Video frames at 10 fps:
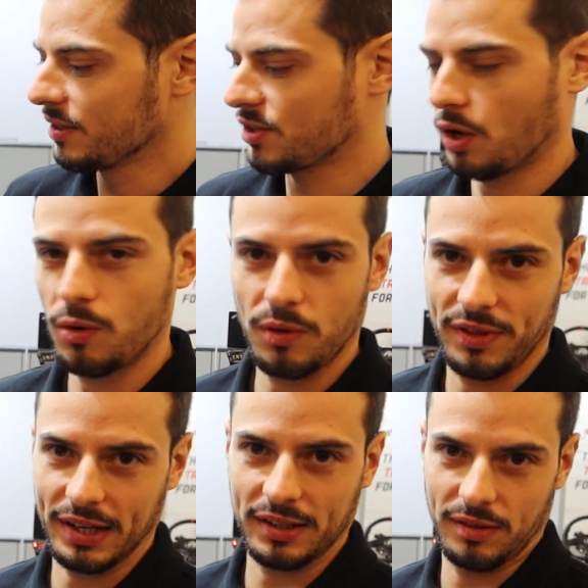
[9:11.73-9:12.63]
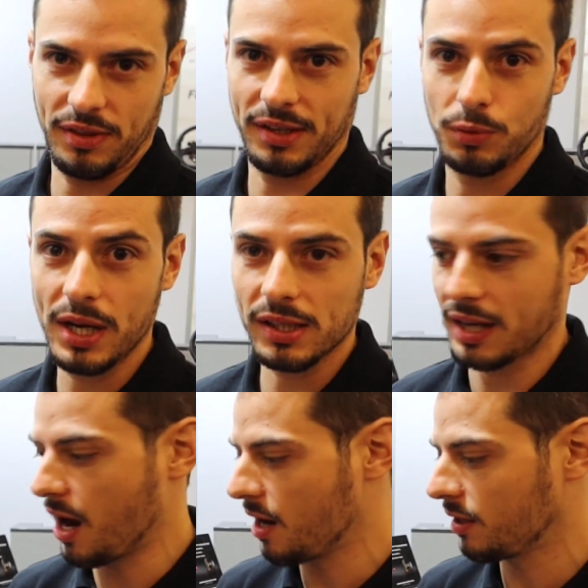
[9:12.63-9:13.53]
So the real
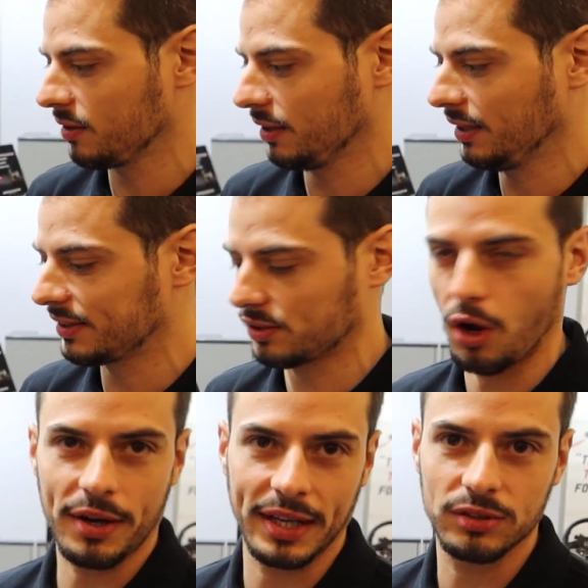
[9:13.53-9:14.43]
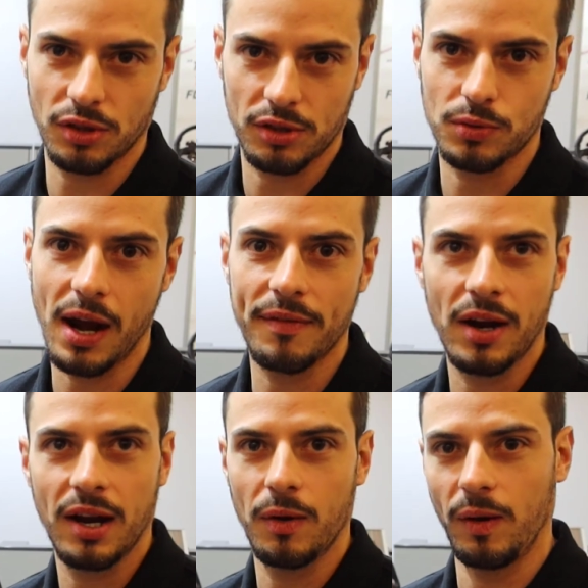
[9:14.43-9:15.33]
car is talking to the
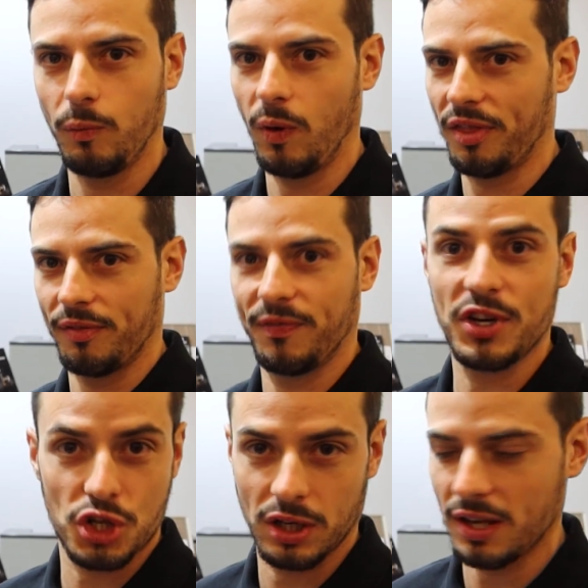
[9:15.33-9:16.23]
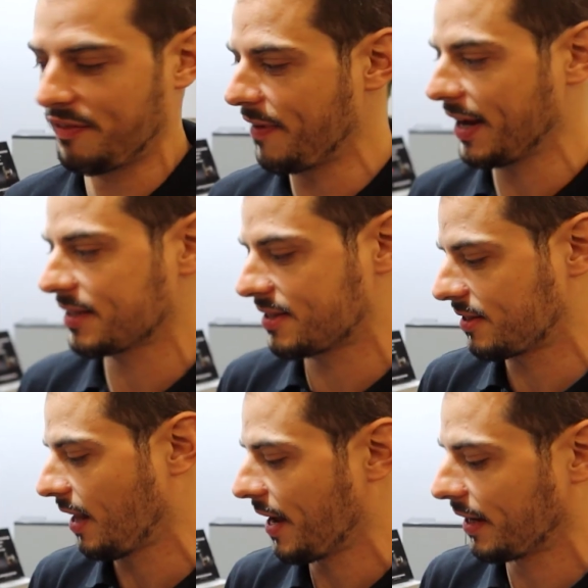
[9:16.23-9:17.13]
driver with visual effects,
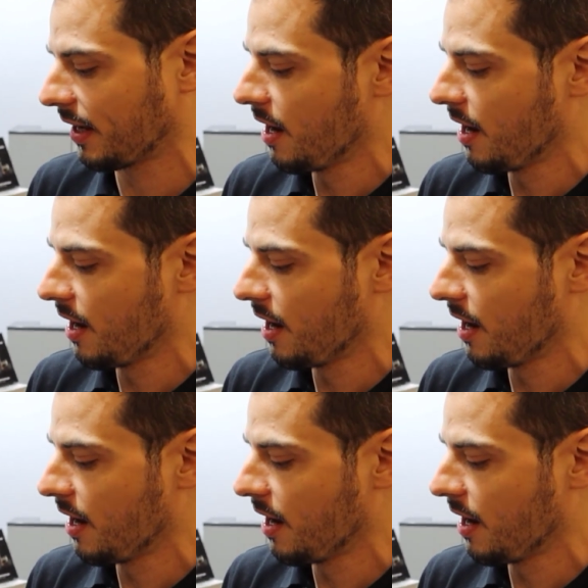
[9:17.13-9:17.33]
like